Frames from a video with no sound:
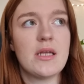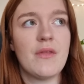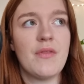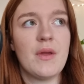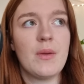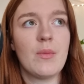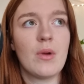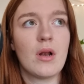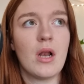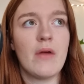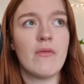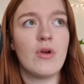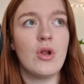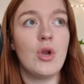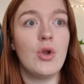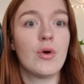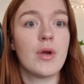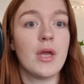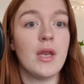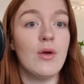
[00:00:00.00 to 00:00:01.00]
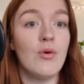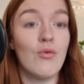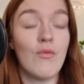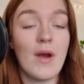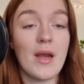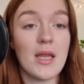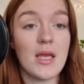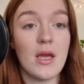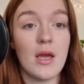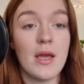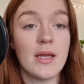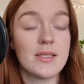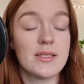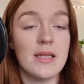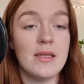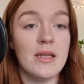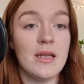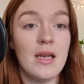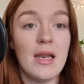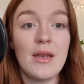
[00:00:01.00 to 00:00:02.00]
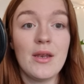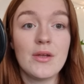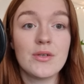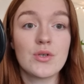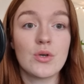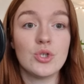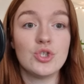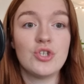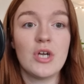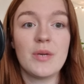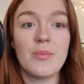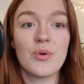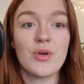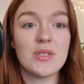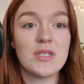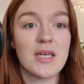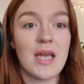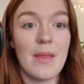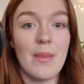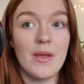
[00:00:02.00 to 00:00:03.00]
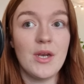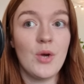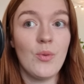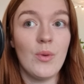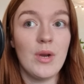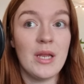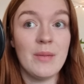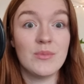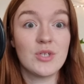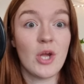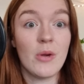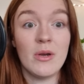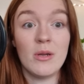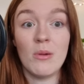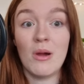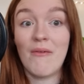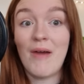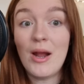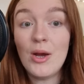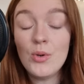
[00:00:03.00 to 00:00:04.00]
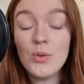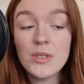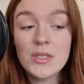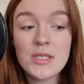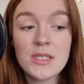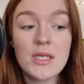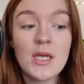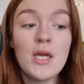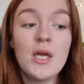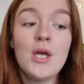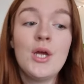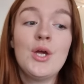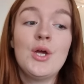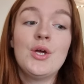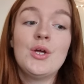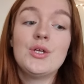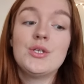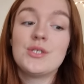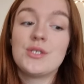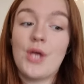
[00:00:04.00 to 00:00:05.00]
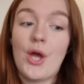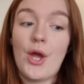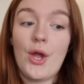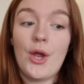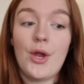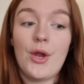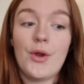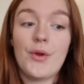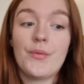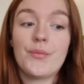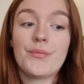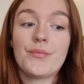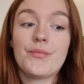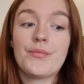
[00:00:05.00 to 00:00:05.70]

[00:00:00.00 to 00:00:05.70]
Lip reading: I think McLaren are looking already at extending Lando's contract because again they don't want him to go anywhere else, so